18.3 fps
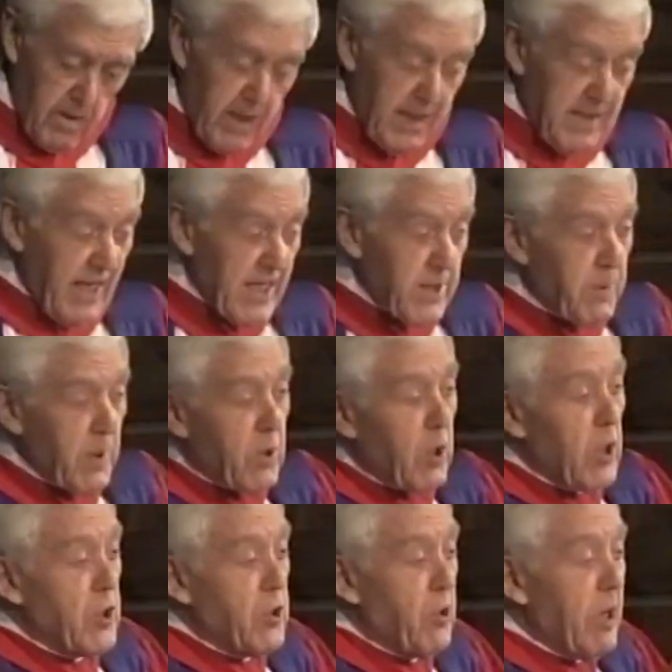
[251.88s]
That's
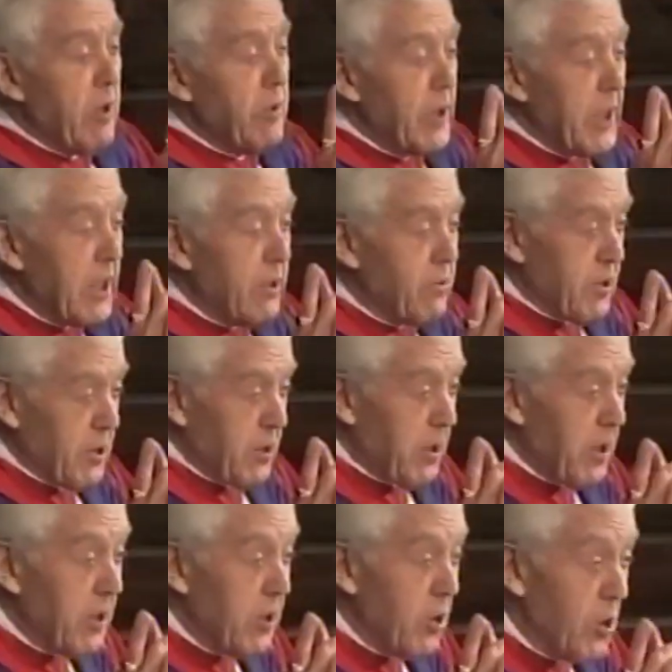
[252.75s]
because you're only interested
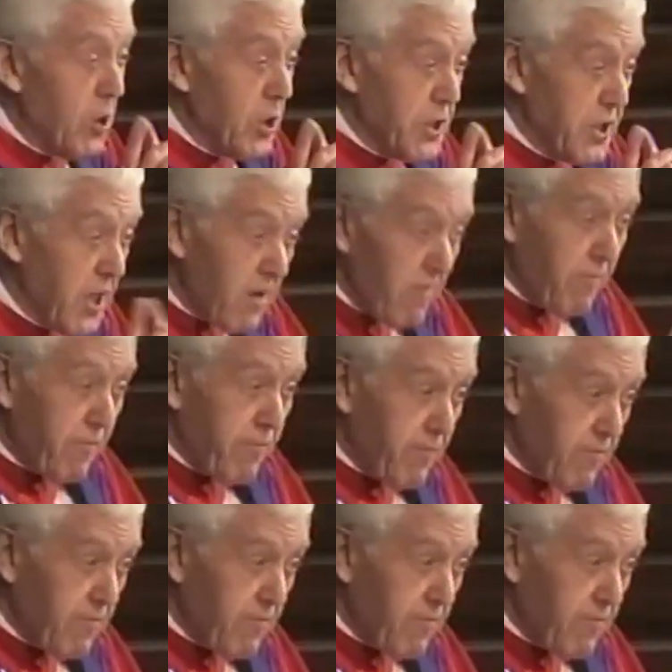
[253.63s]
in yourself.